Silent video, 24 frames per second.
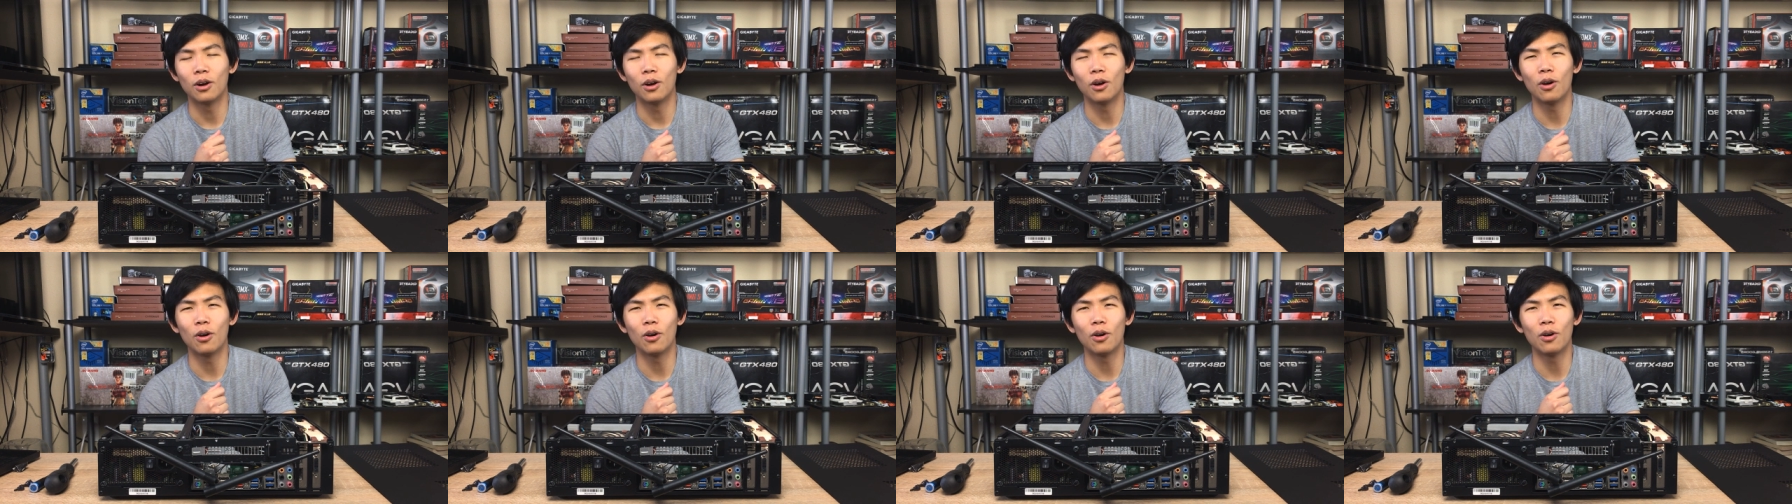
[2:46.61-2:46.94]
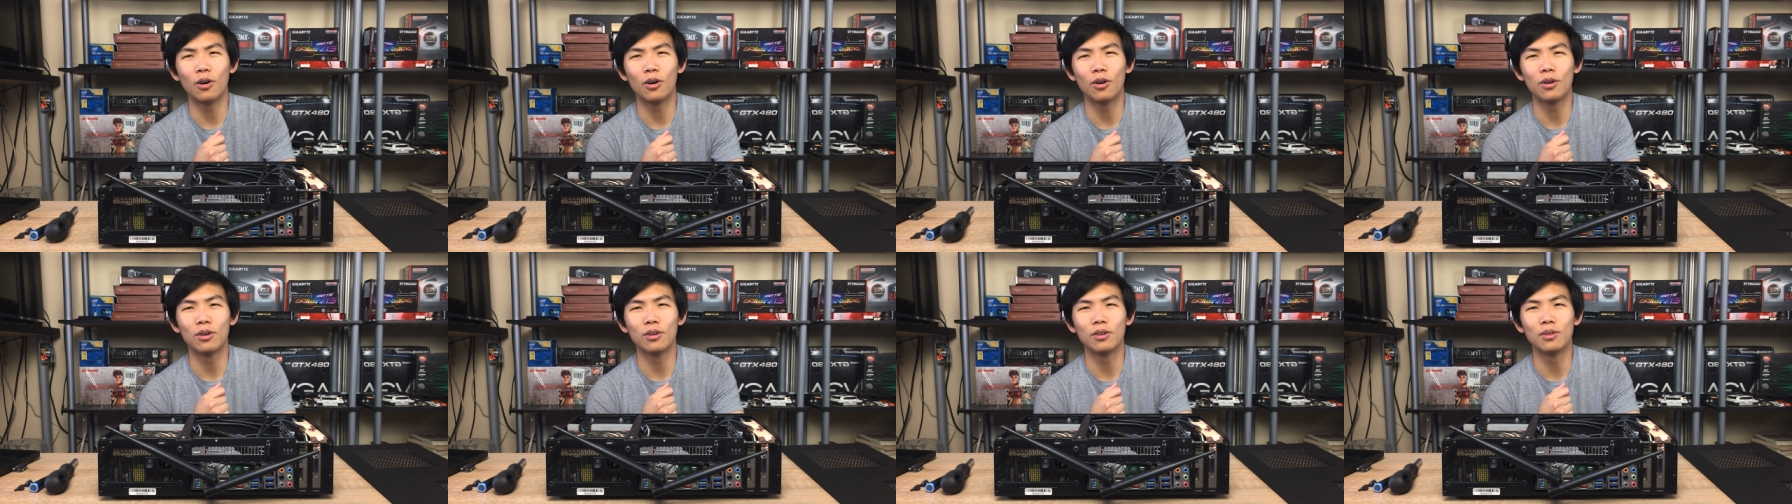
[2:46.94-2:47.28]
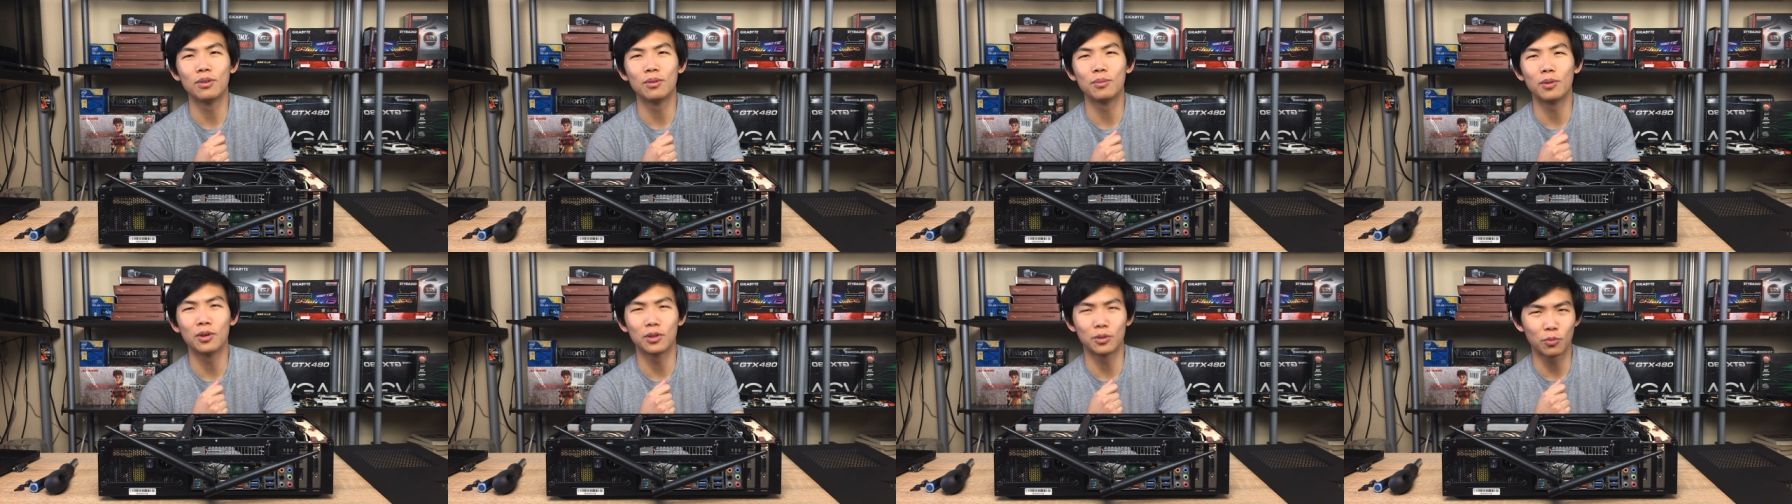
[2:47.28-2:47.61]

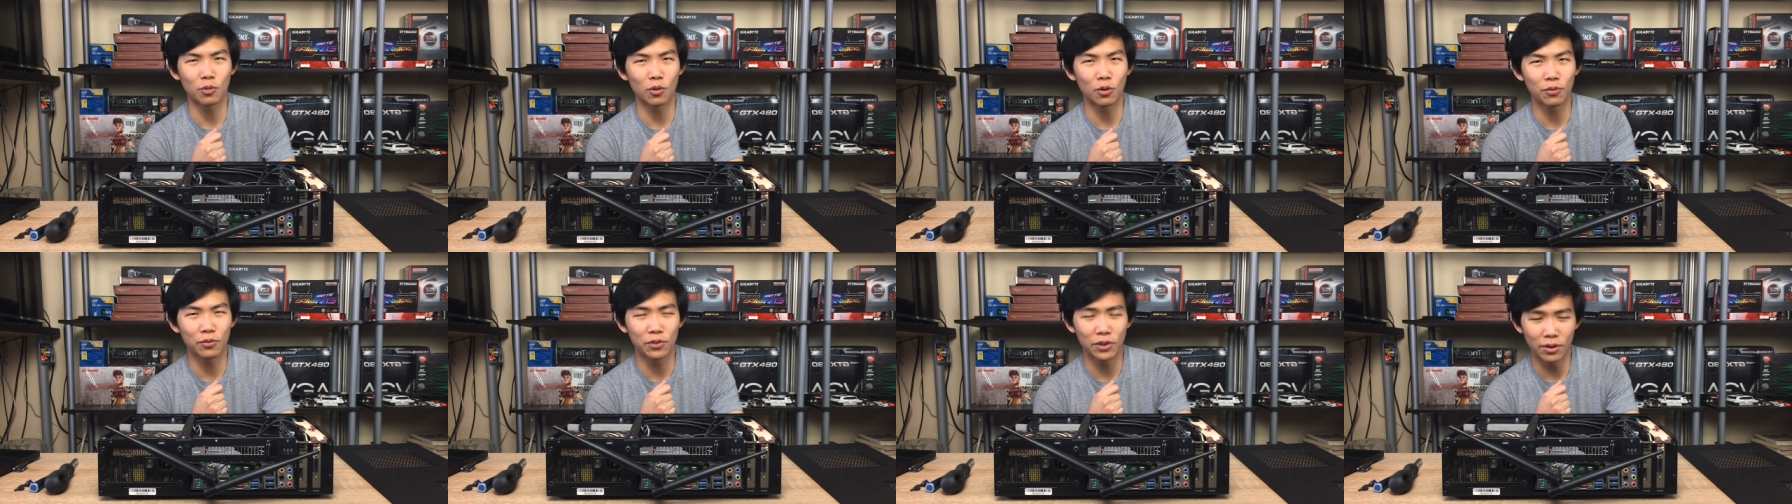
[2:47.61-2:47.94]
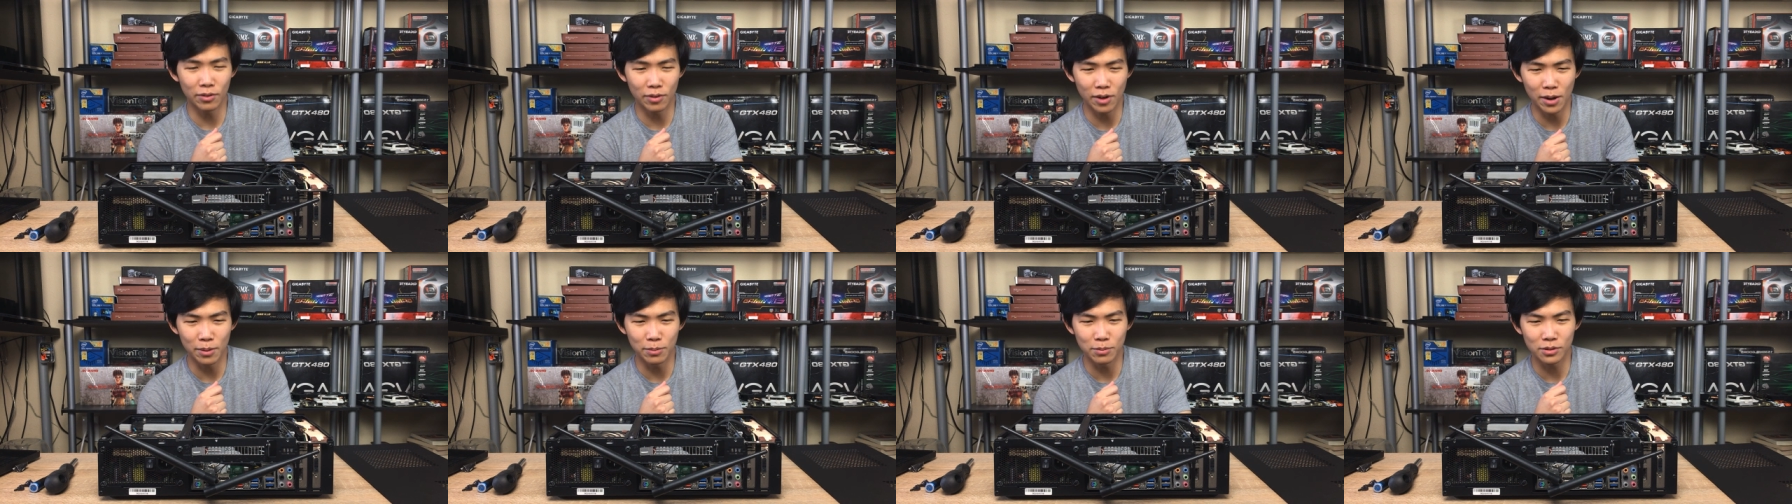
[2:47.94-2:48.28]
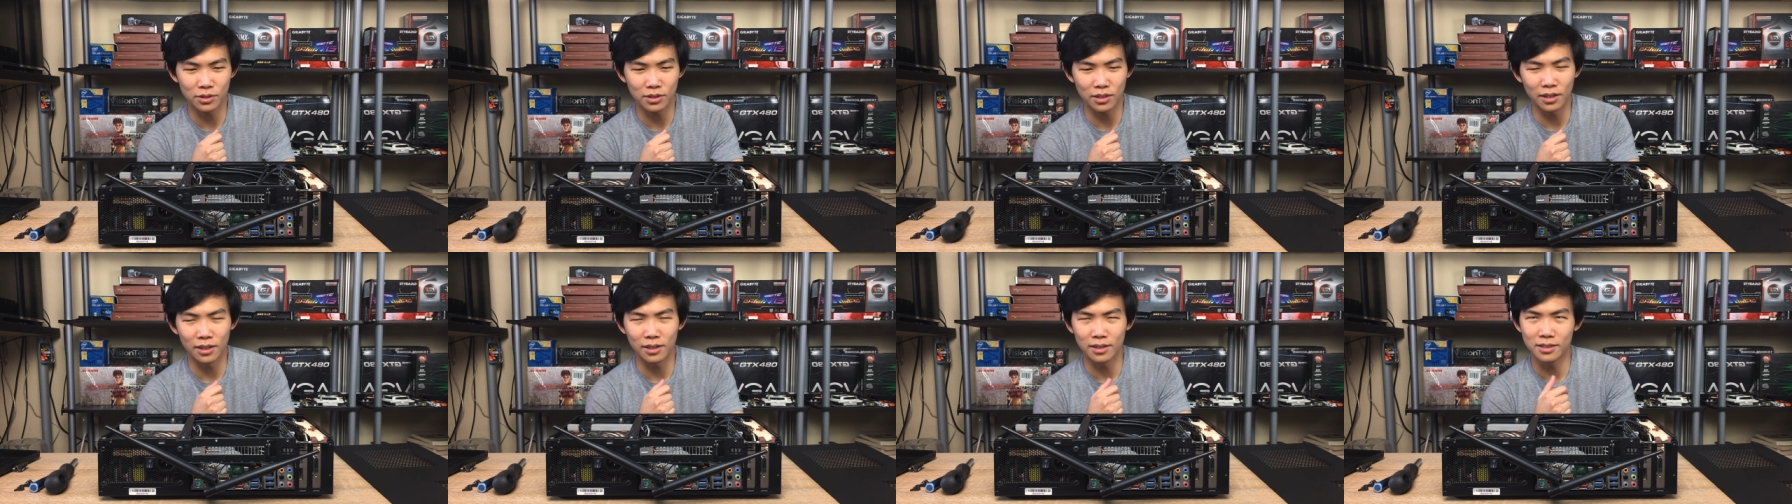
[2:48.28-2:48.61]
on motherboard V R
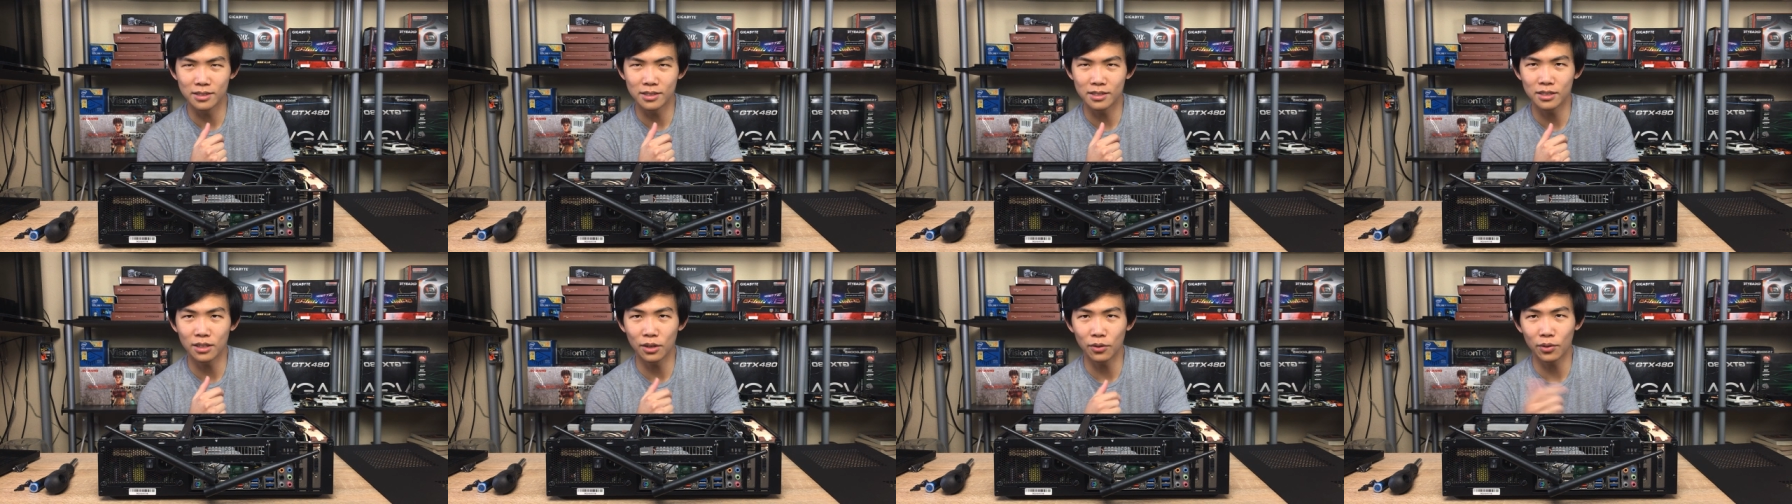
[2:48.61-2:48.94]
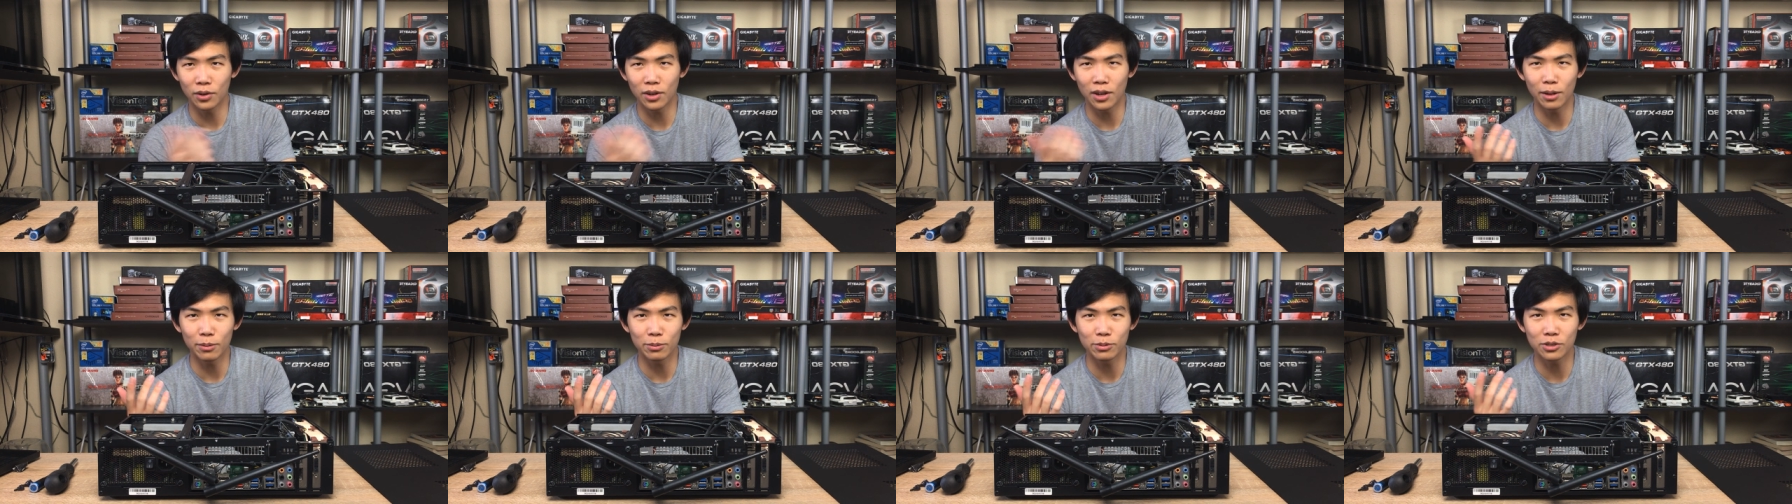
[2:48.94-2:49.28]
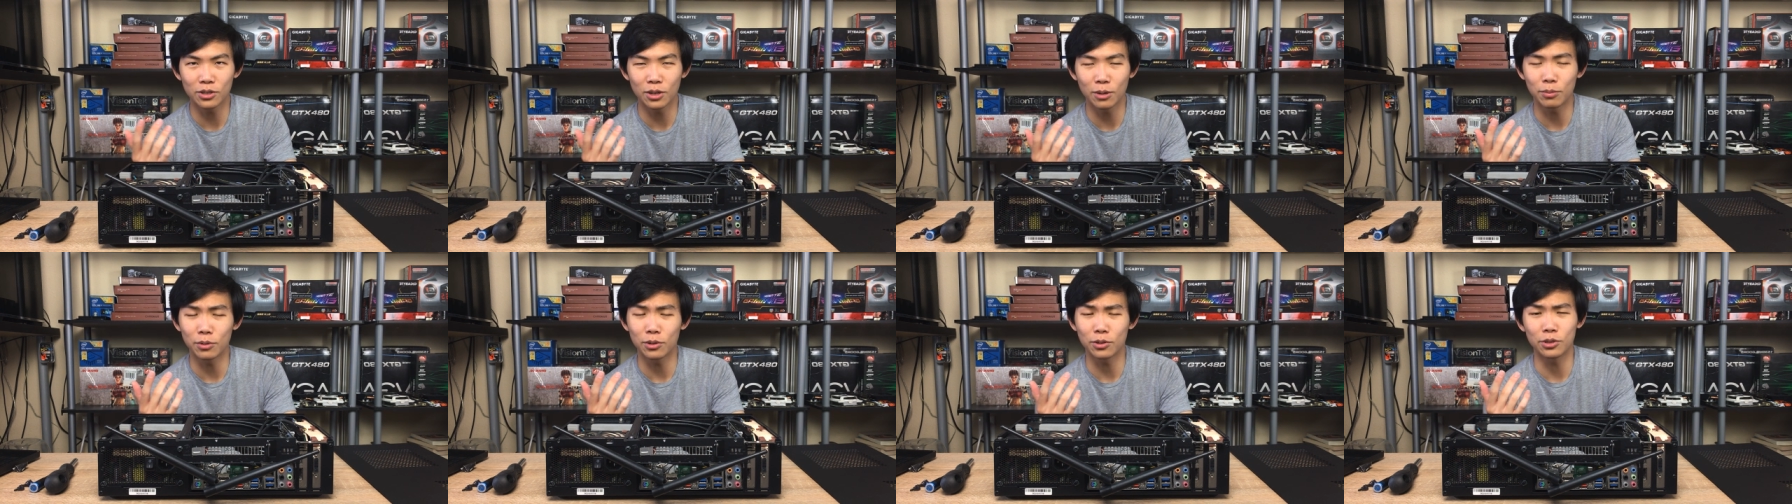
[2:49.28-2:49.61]
Ms and see if it
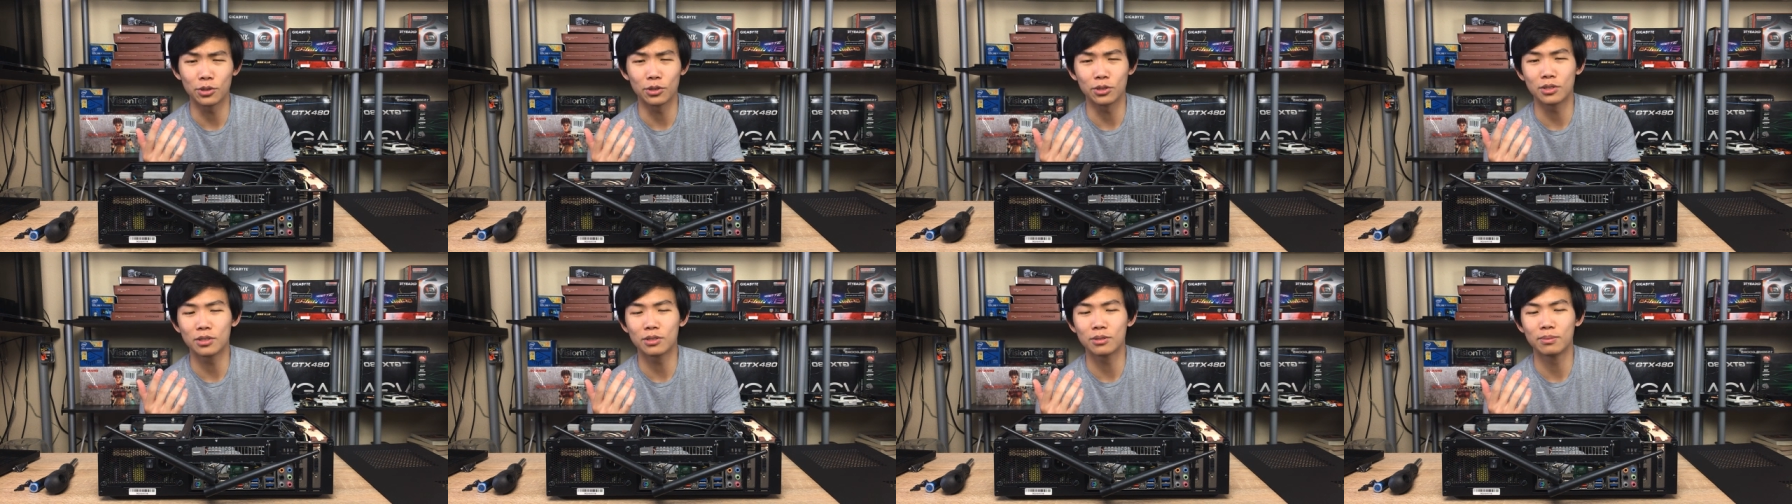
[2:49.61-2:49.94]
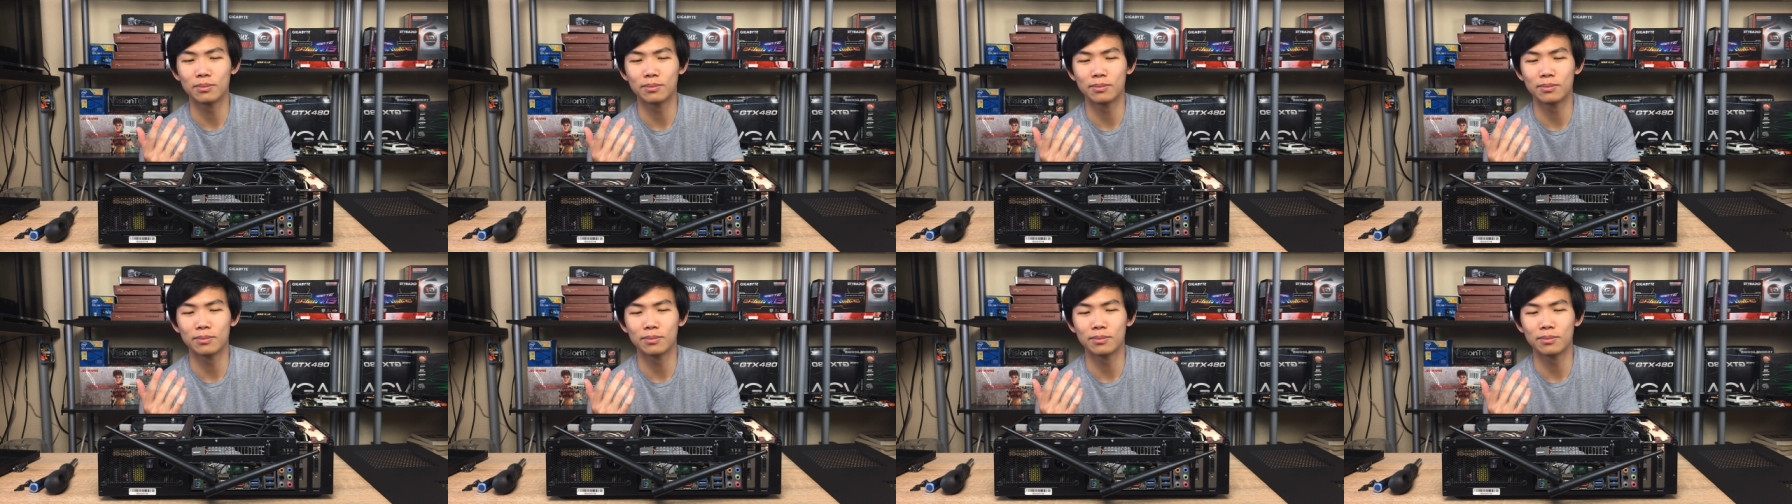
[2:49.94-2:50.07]
helps temperatures.